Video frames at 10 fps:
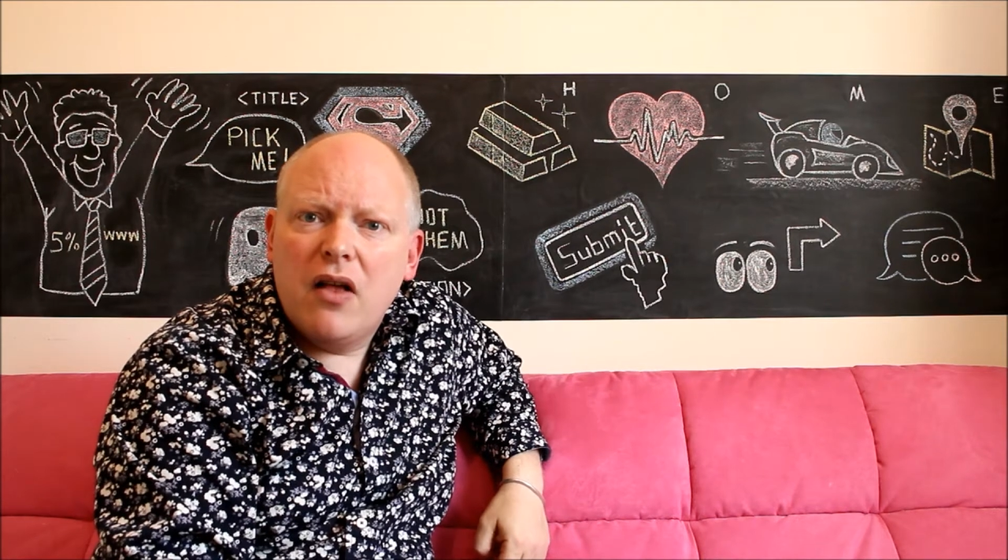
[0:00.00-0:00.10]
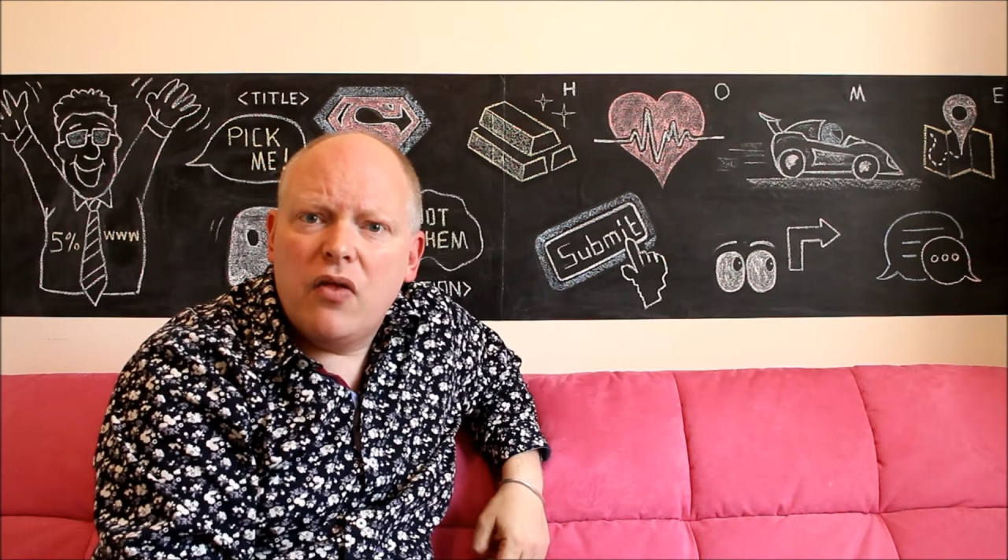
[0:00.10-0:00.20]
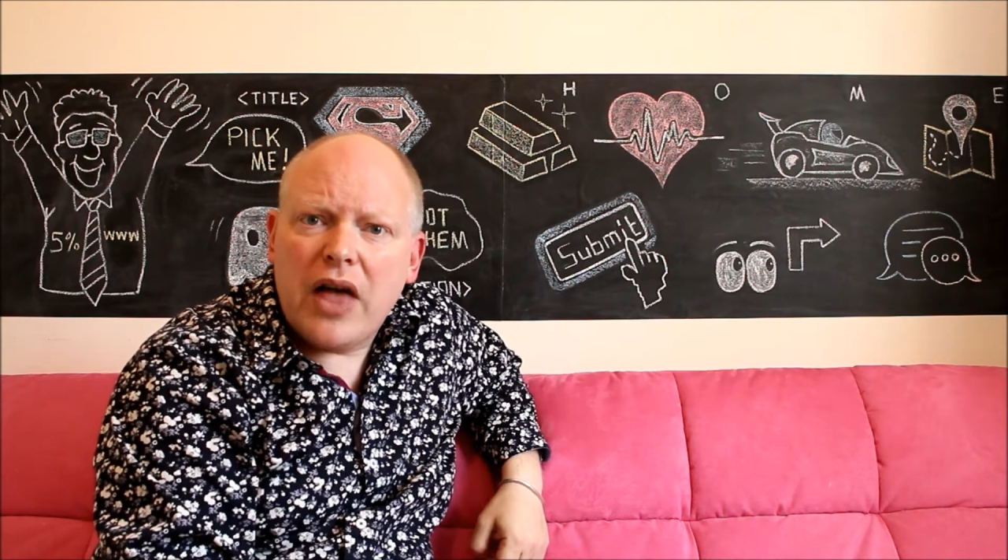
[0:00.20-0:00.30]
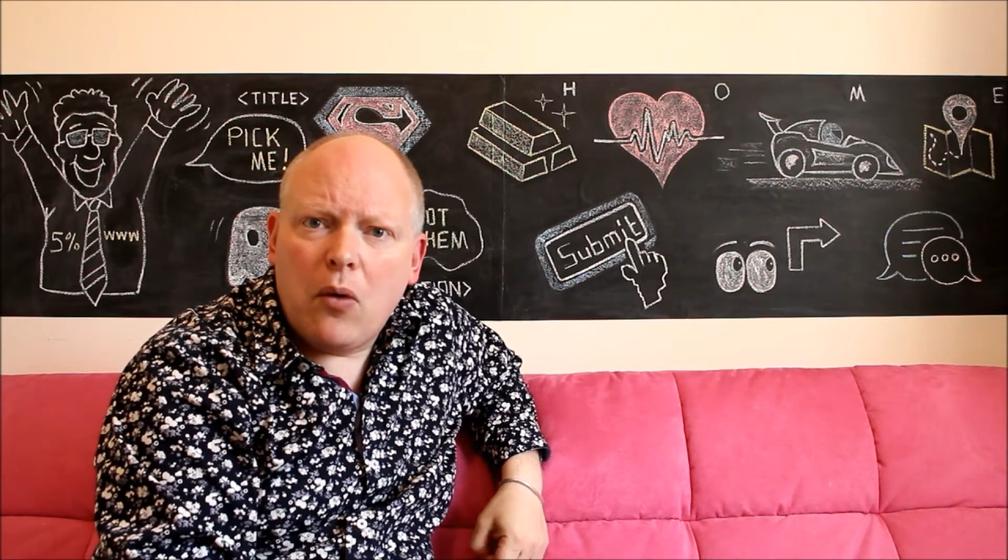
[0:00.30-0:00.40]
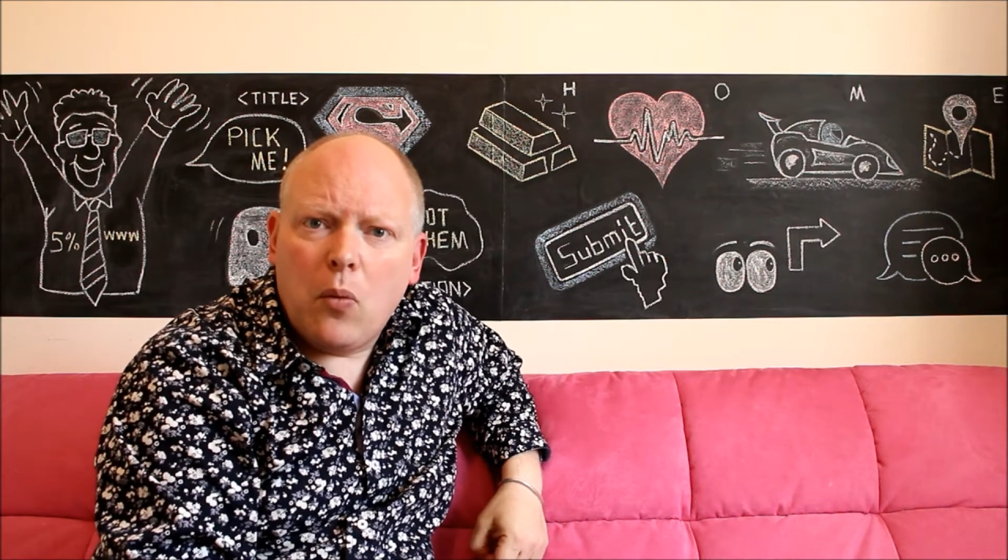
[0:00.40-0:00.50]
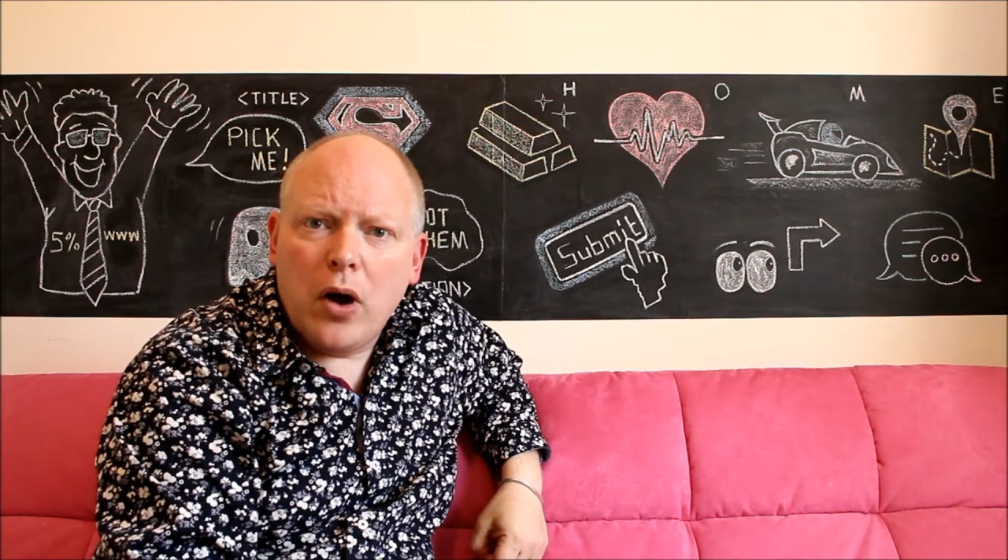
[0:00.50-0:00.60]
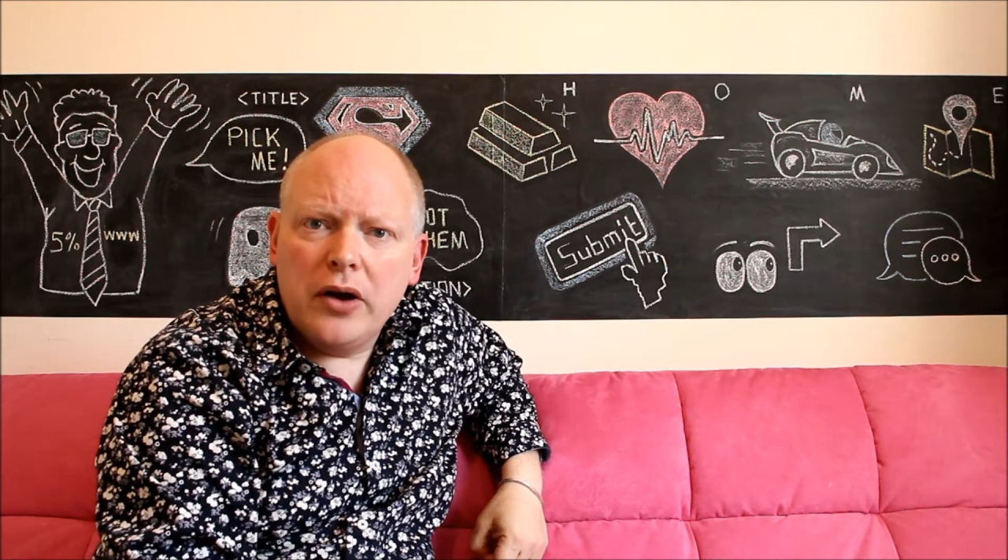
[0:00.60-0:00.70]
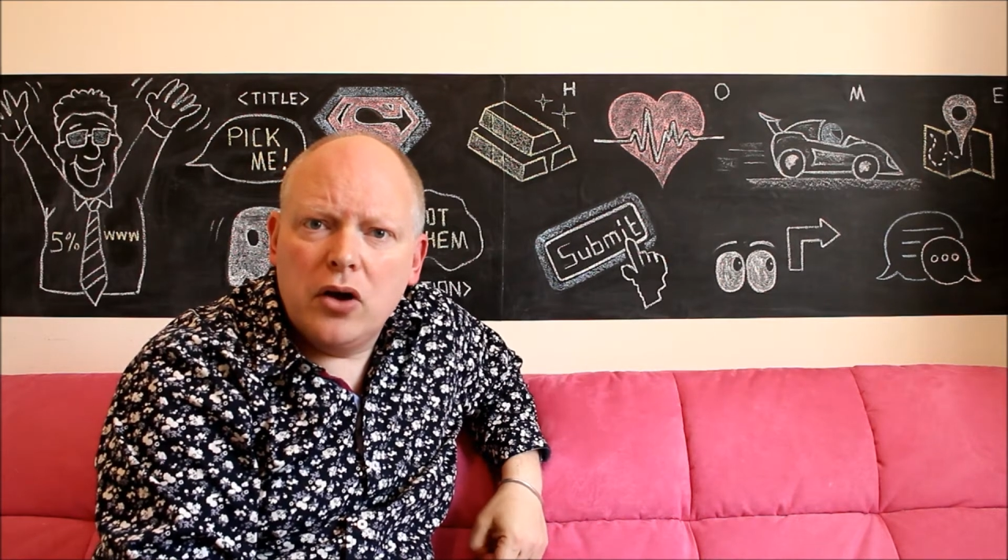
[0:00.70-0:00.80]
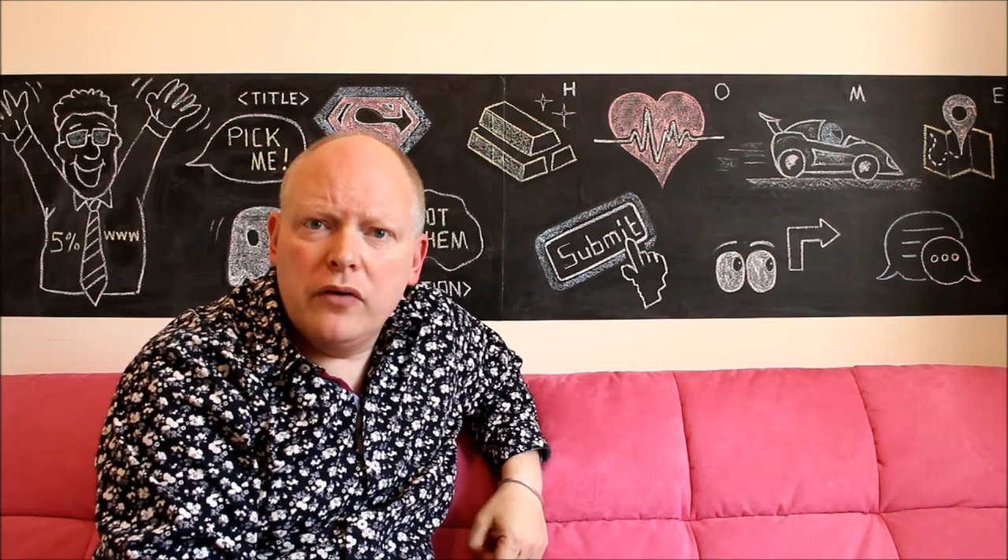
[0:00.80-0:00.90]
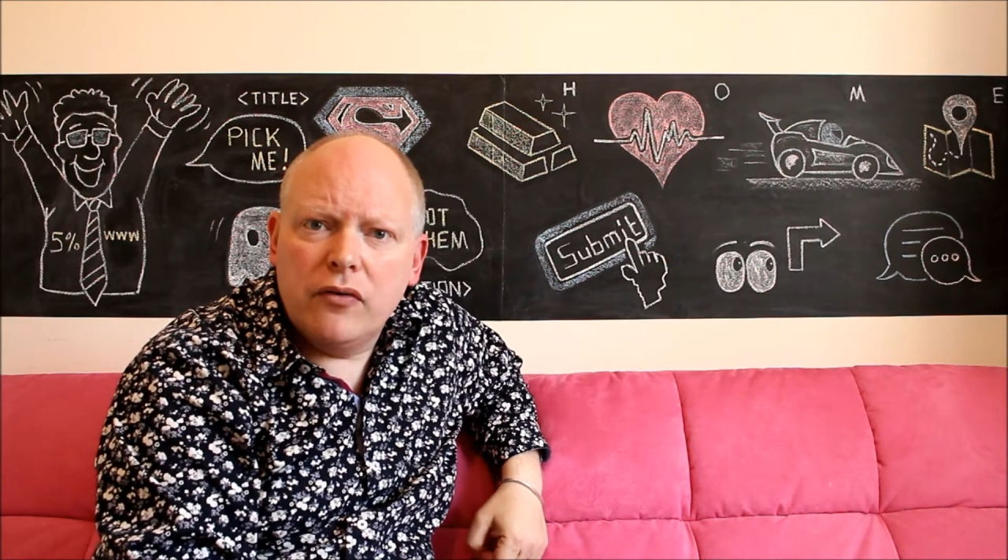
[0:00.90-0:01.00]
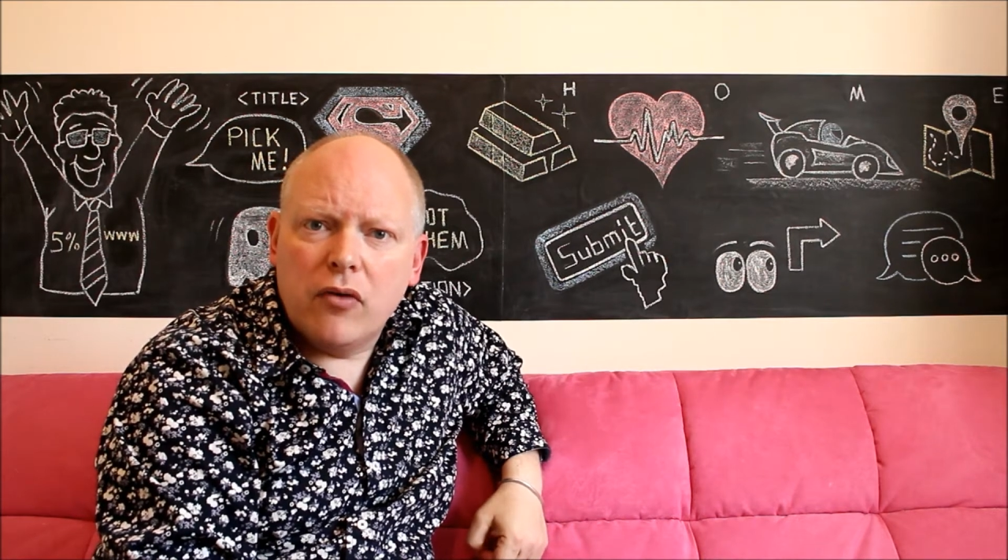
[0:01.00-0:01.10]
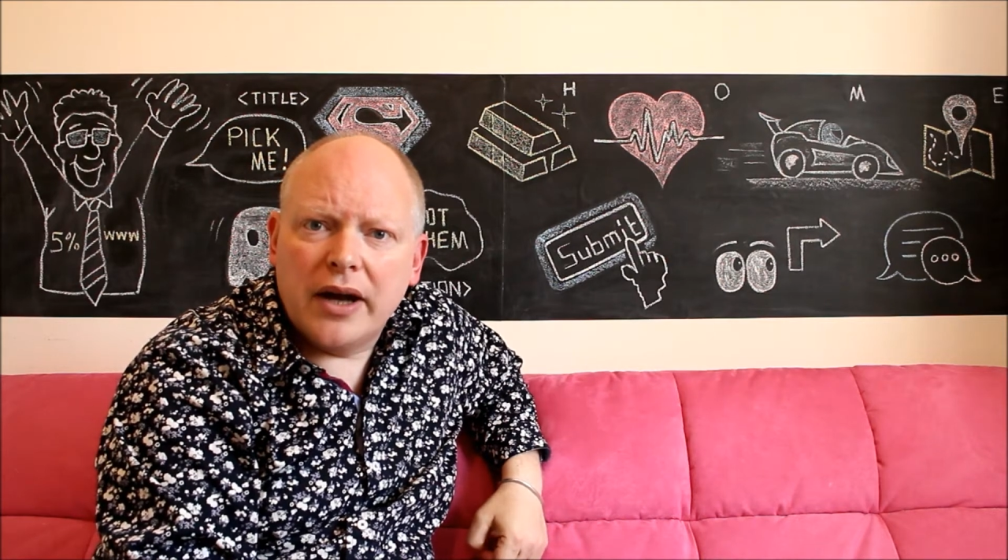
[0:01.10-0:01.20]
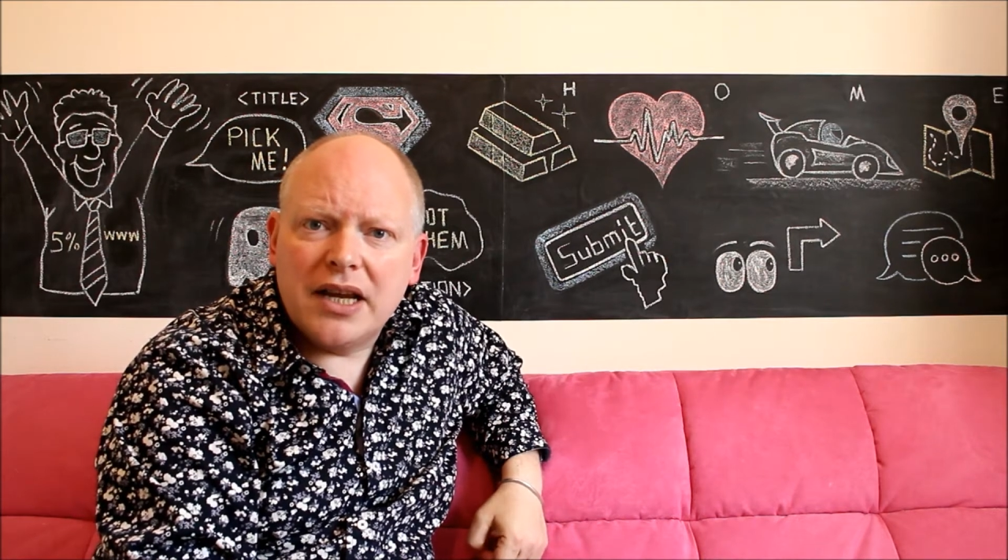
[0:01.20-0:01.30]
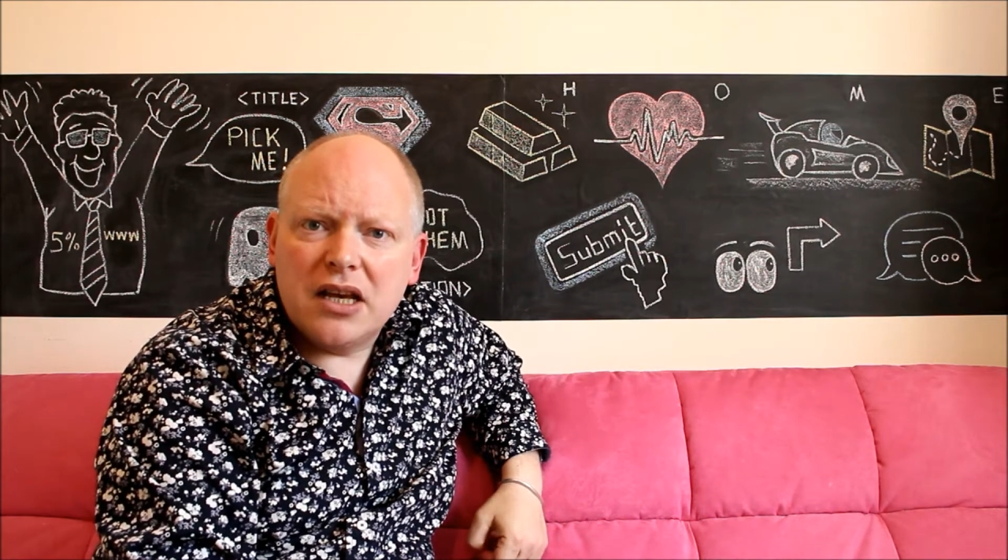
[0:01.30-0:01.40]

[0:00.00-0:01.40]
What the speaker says: that one overriding